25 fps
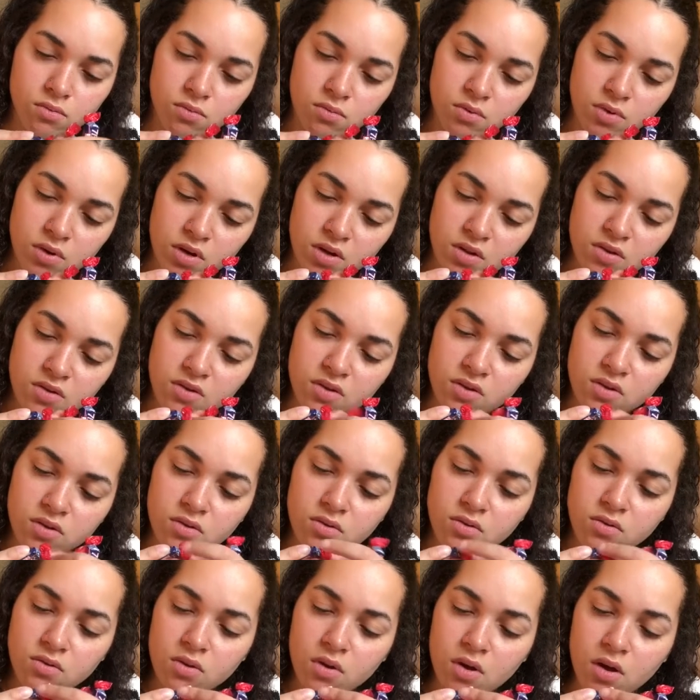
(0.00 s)
What is it?
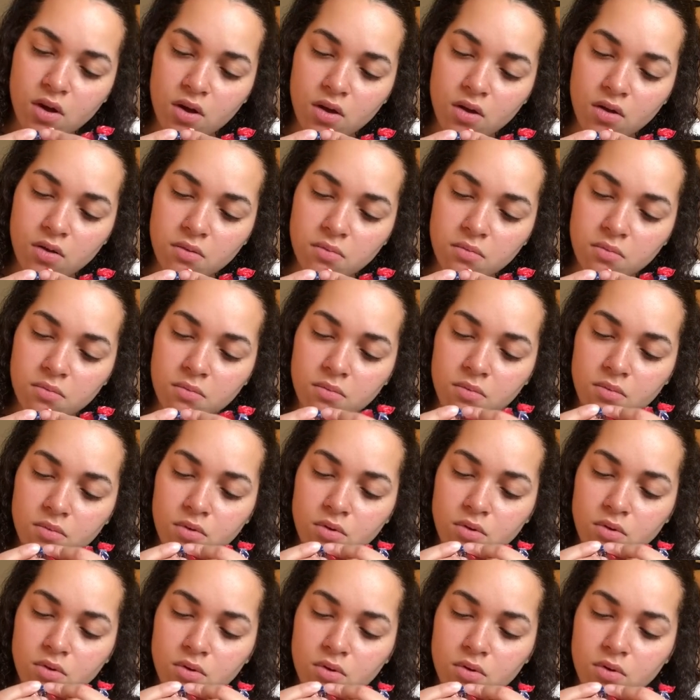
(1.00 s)
Um,
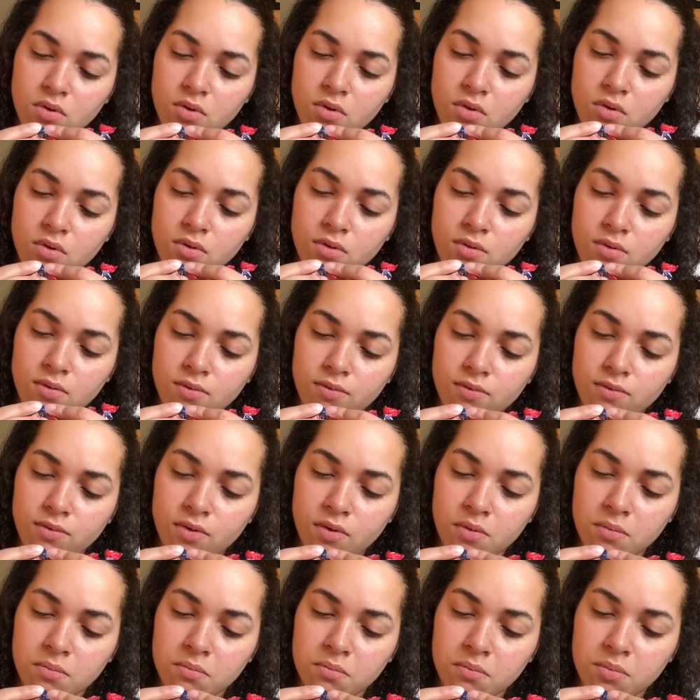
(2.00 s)

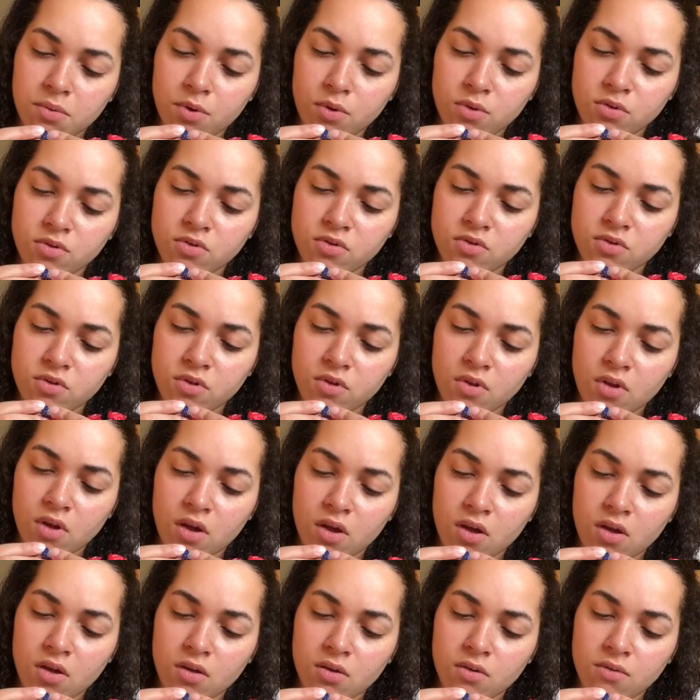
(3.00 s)
From
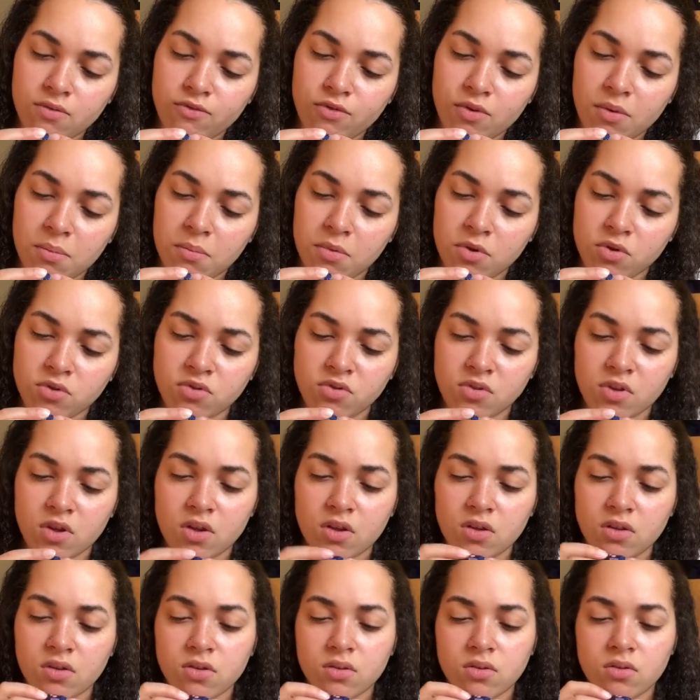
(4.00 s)
Frambosa.
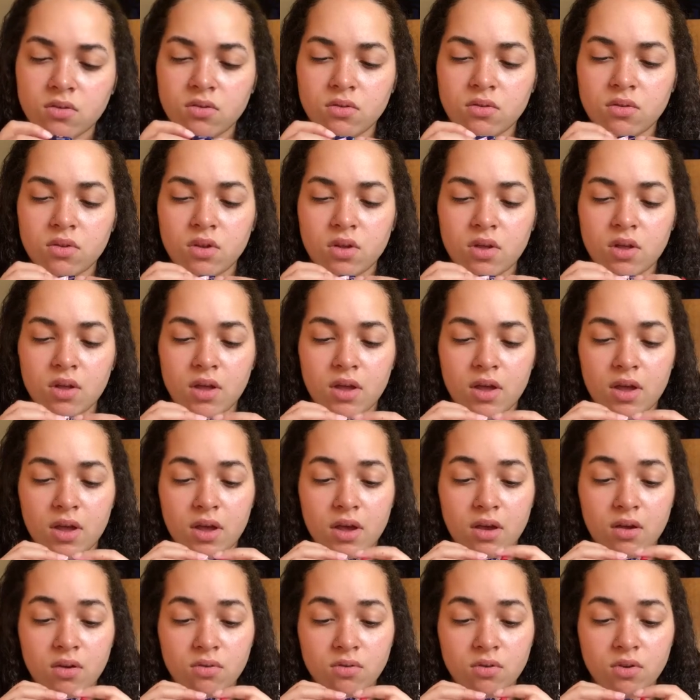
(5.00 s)

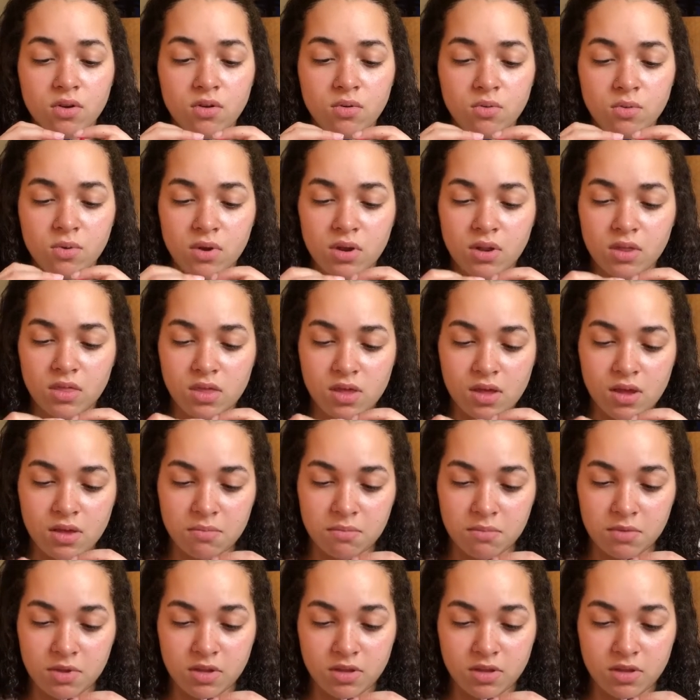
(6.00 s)
I don't know what that